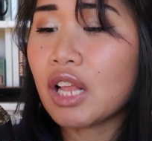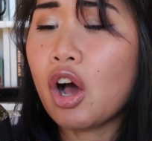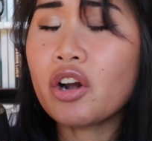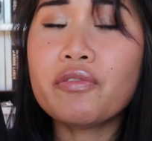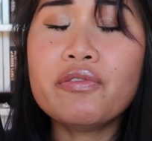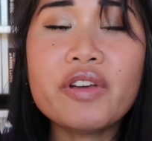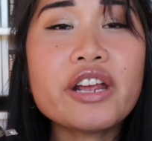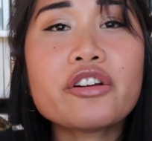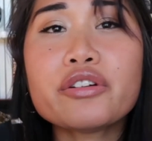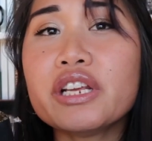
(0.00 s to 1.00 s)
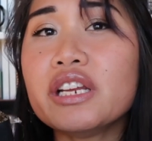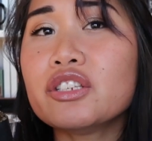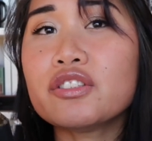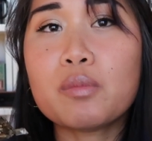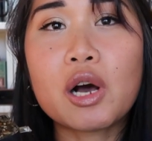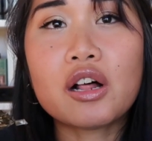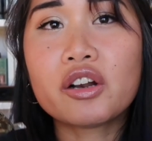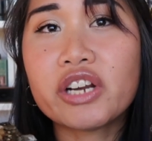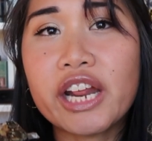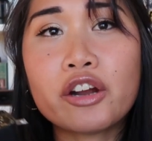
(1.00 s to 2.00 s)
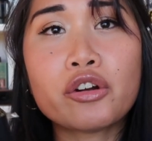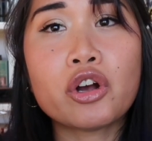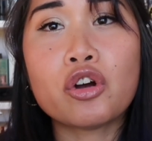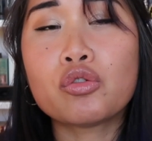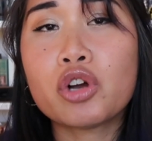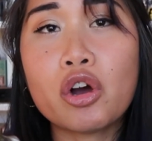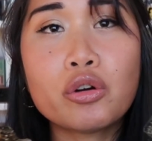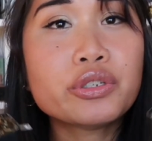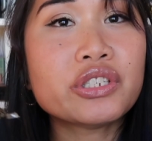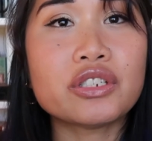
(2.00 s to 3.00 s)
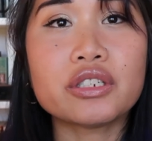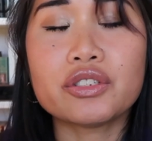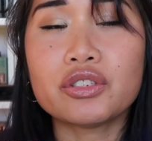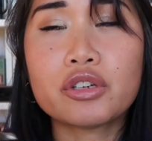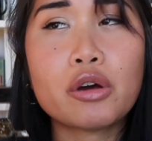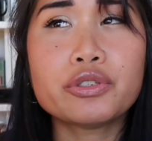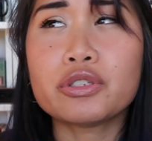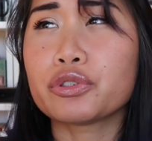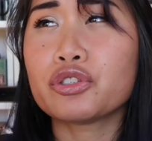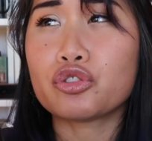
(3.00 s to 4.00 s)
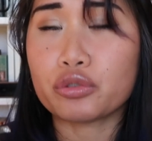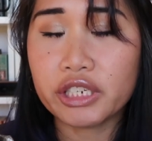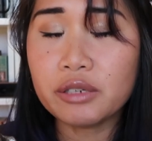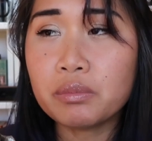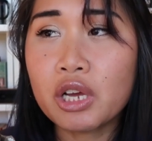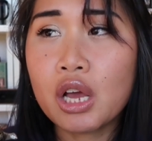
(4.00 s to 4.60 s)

on a very small, narrow coastal strip.